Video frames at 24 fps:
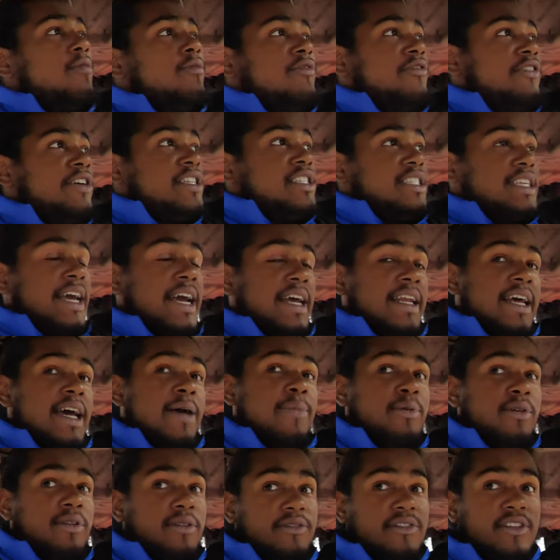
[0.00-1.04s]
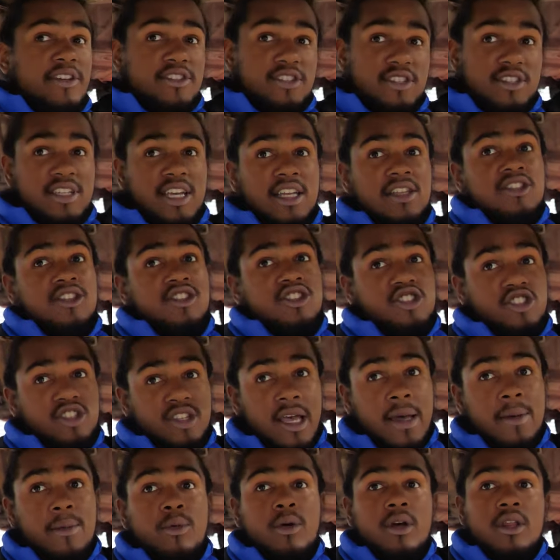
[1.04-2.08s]
Things can happen, things can tend to
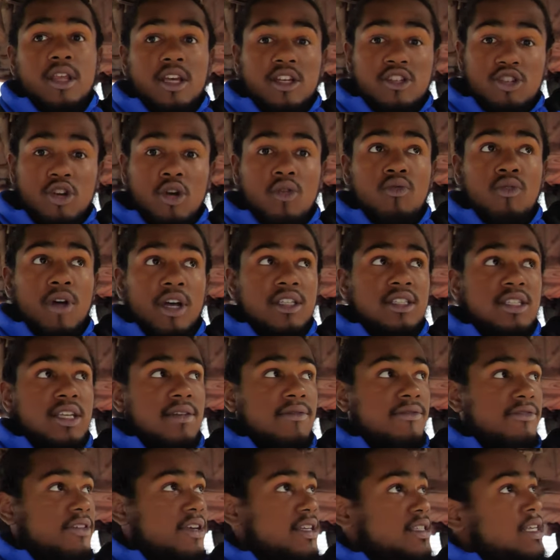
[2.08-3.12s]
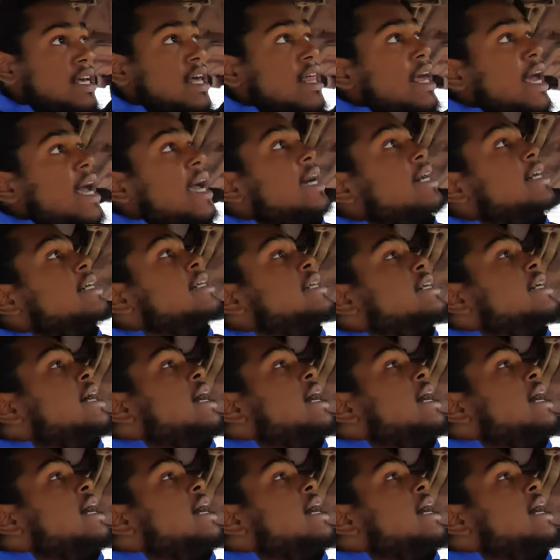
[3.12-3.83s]
snap where they're so rusty and things like that.